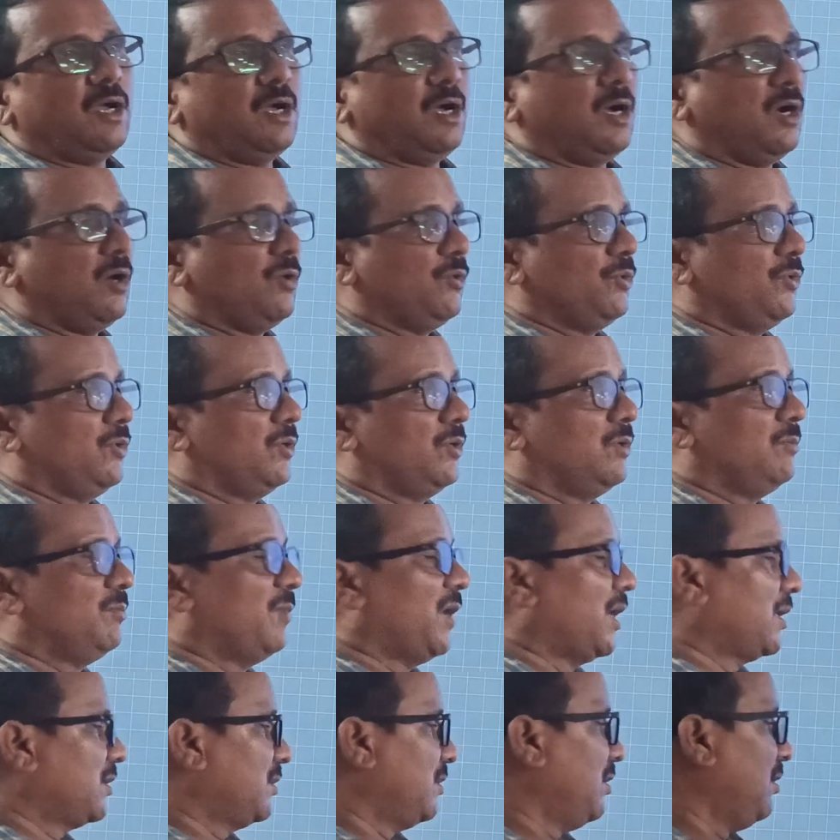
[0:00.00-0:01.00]
how we will
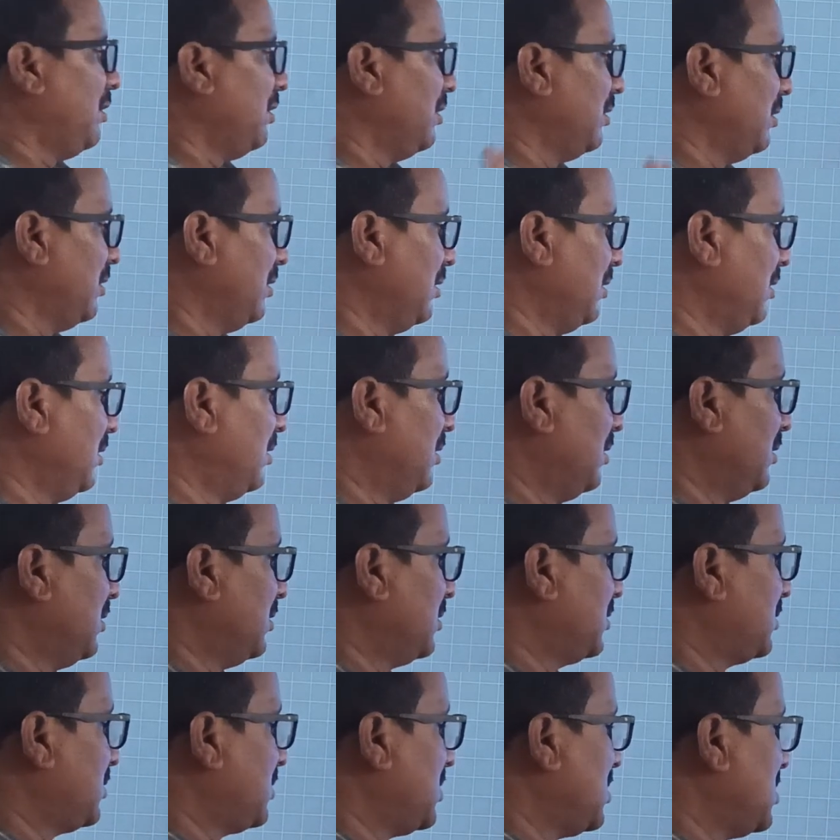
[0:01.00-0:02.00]
make the
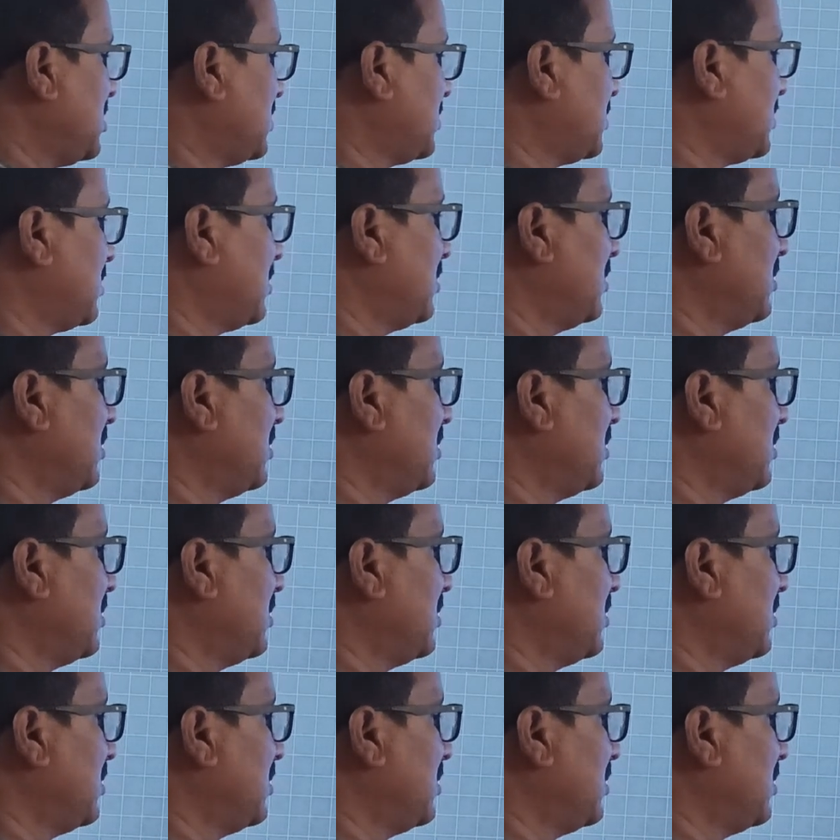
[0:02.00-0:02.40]
steels